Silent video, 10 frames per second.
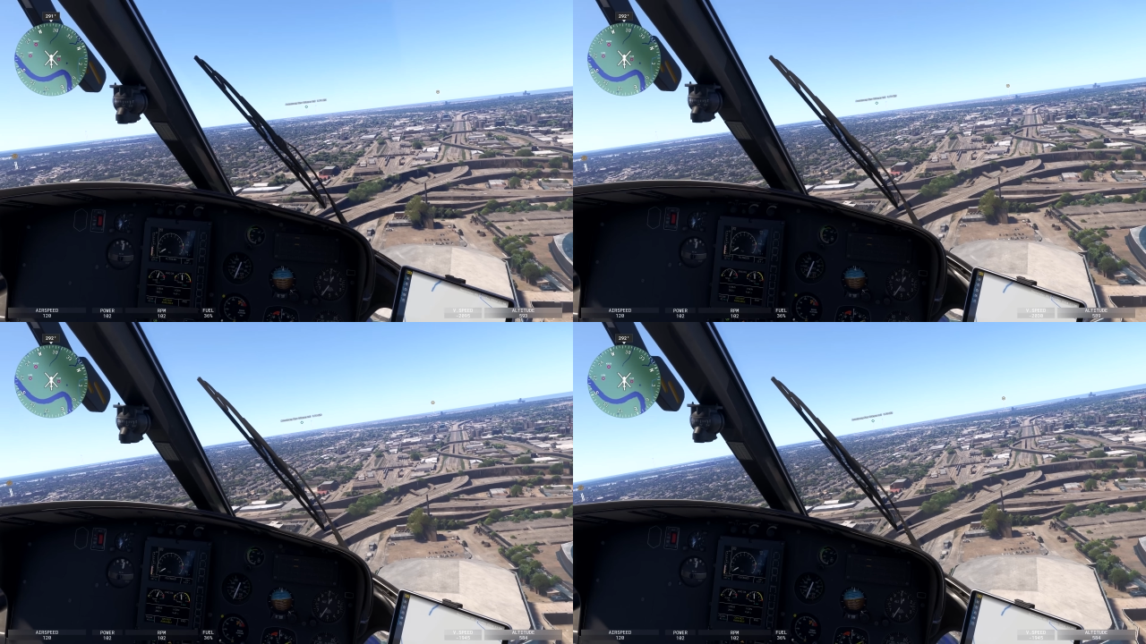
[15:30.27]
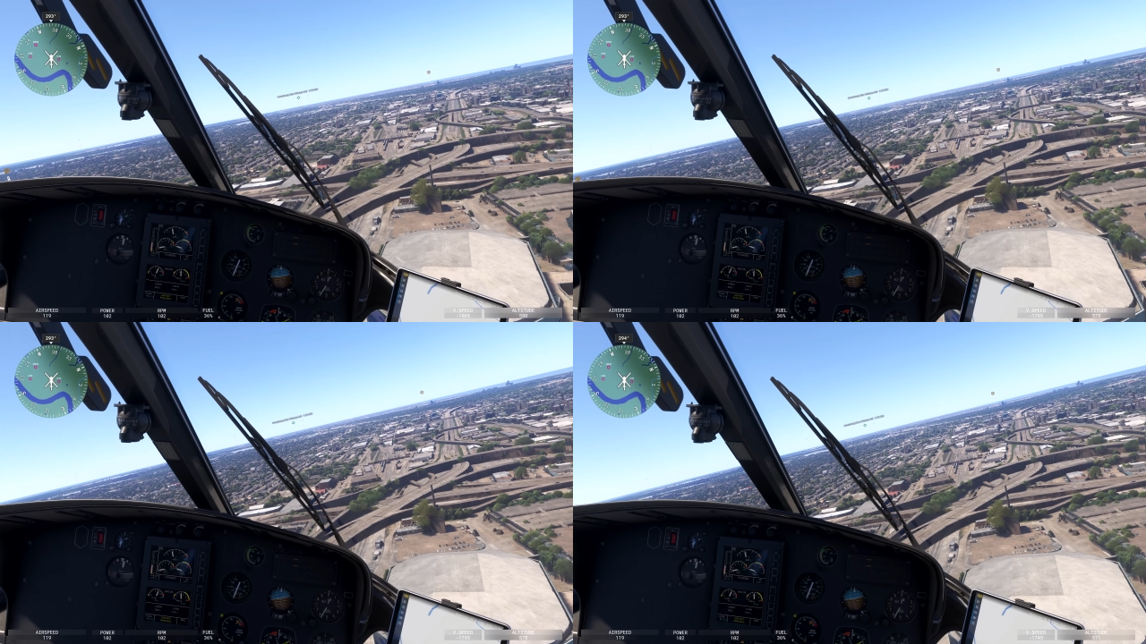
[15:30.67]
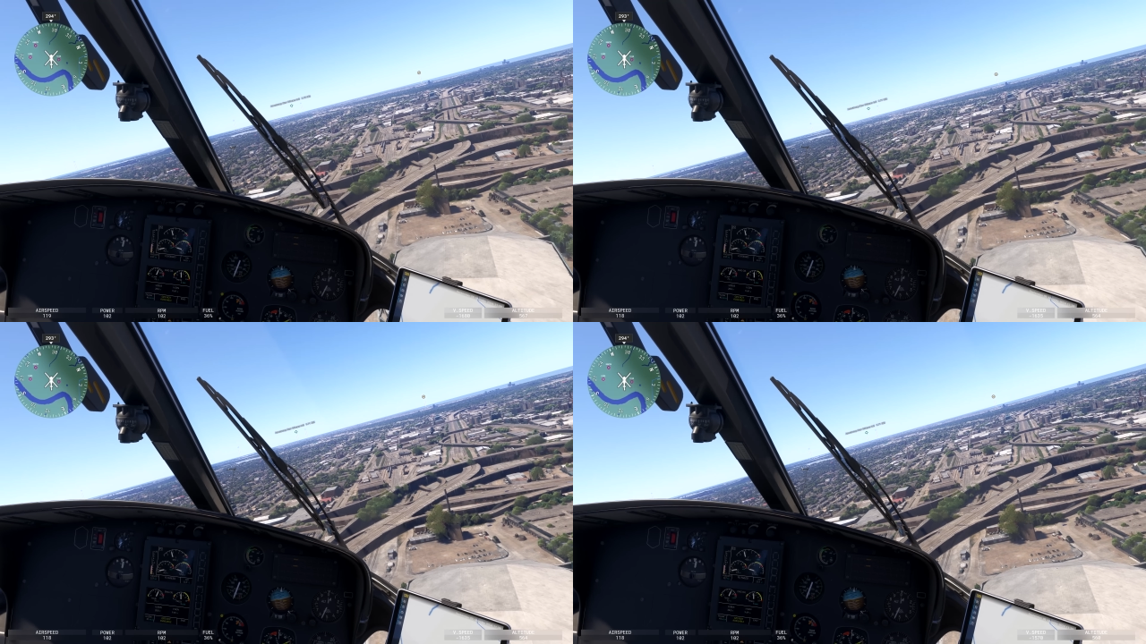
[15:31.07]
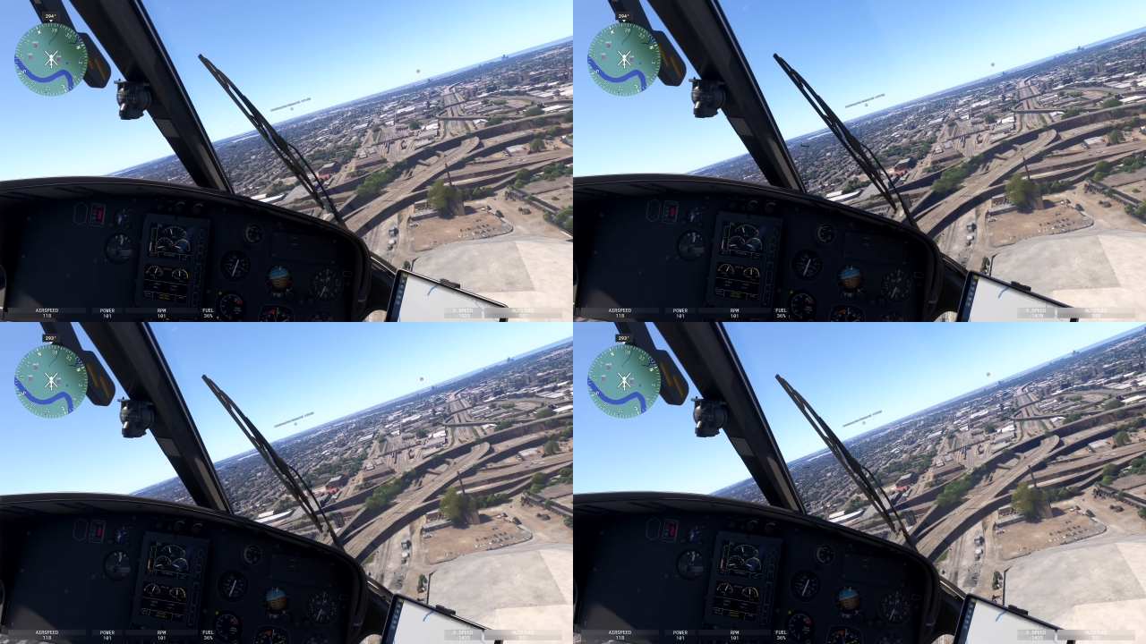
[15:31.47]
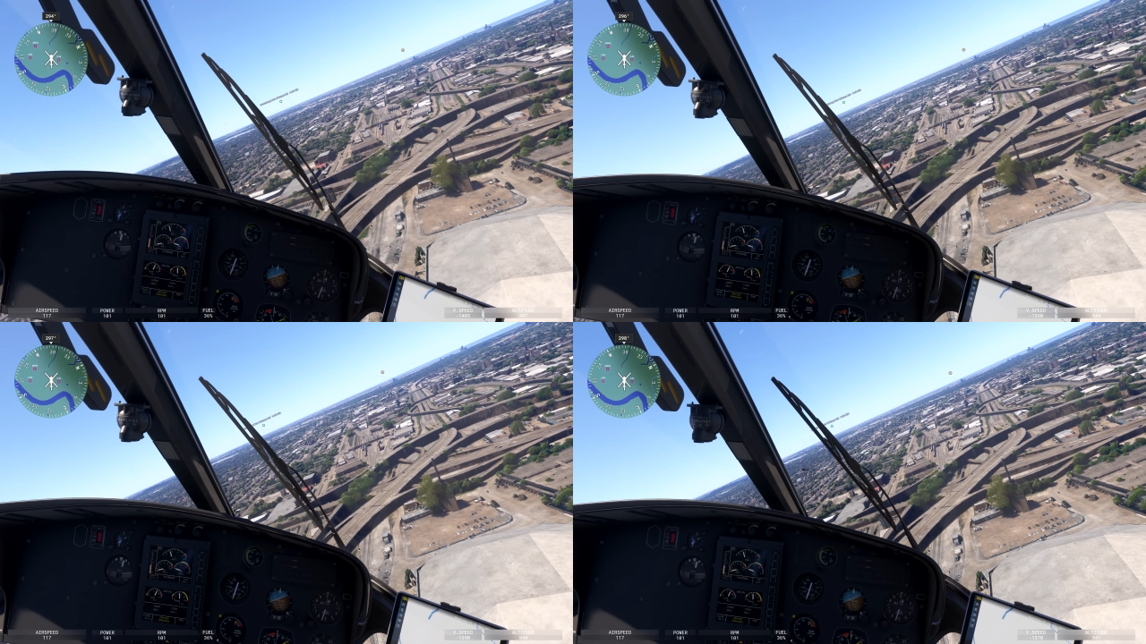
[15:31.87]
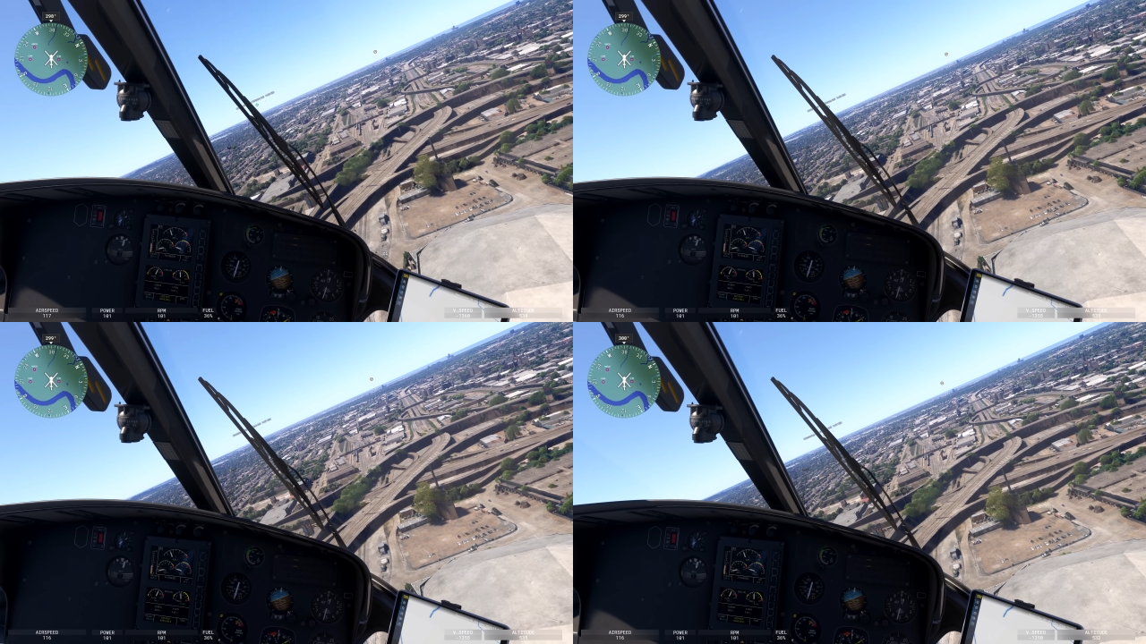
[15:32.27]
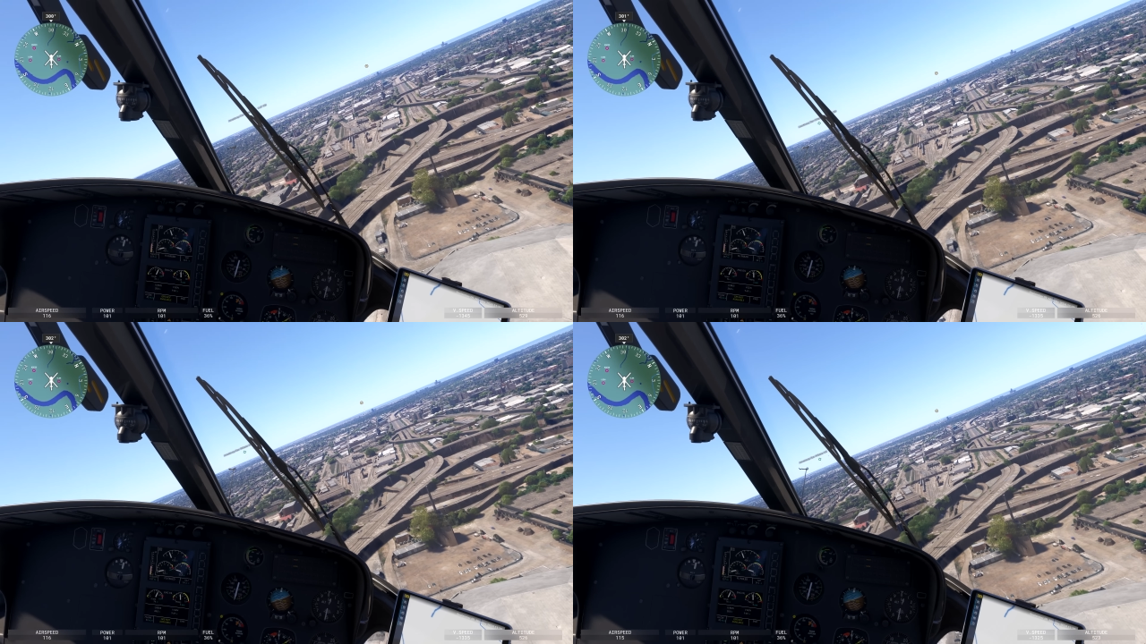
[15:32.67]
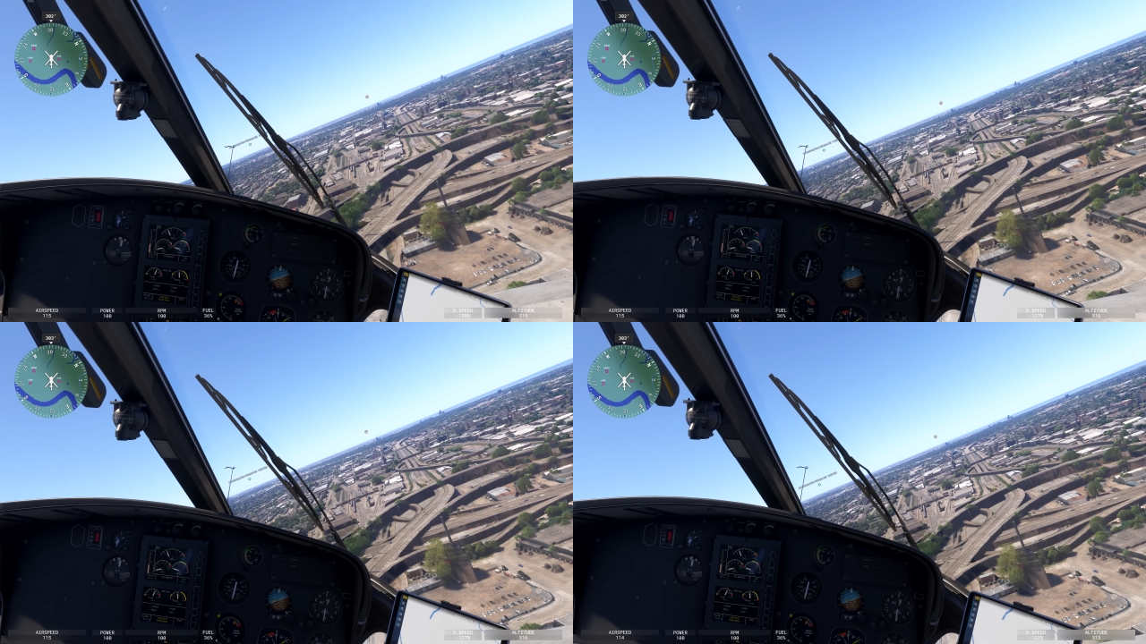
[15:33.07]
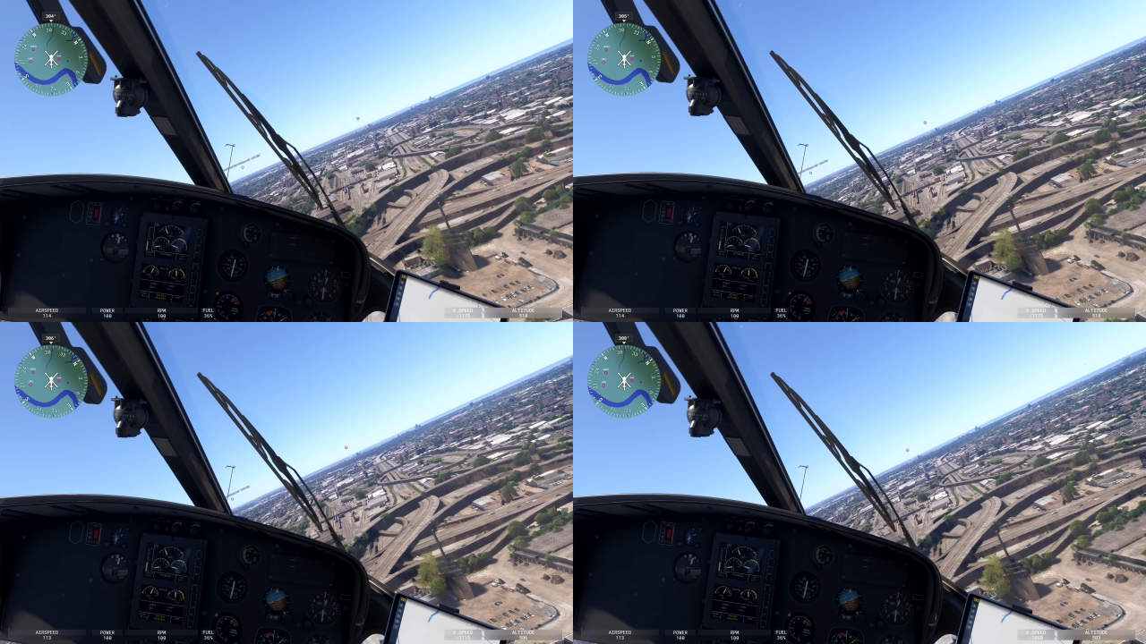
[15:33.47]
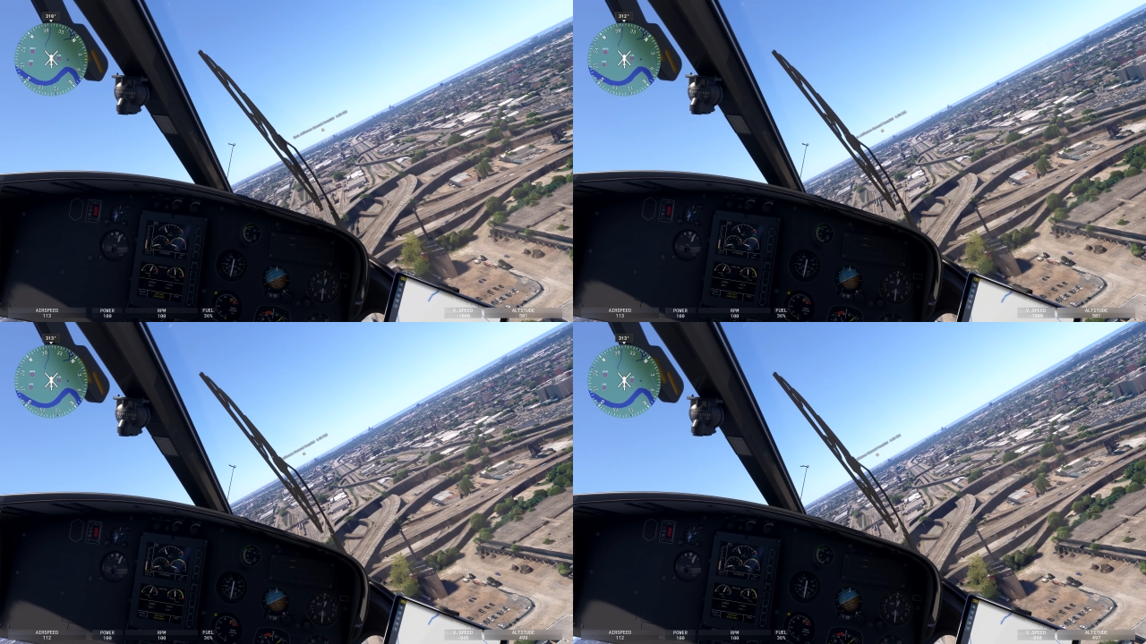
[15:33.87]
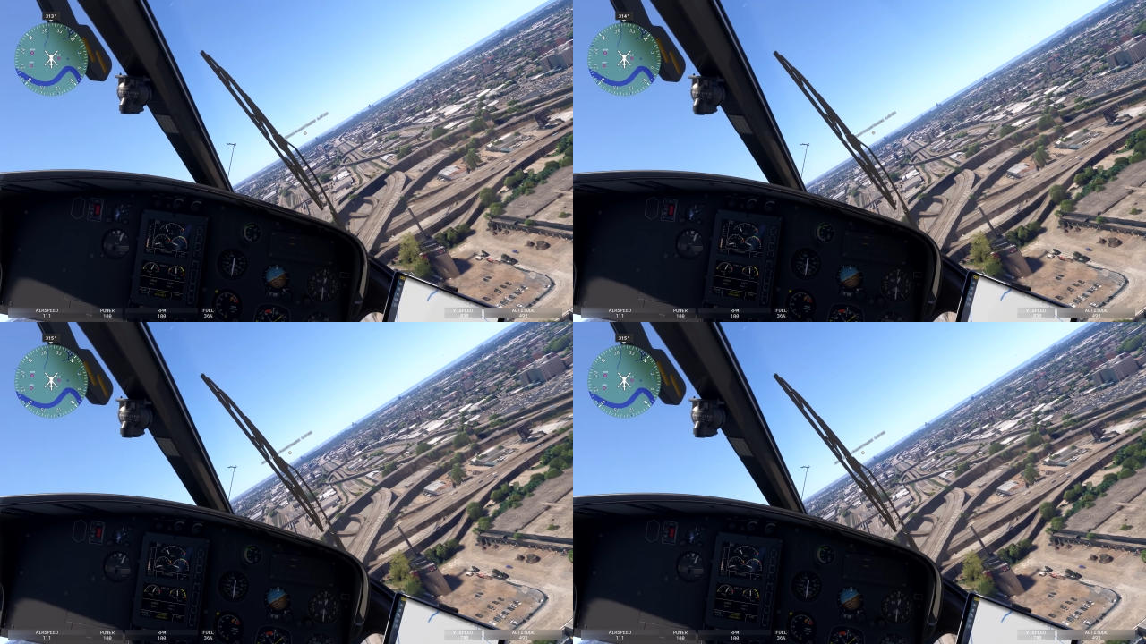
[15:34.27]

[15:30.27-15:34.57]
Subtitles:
(no speaker visible)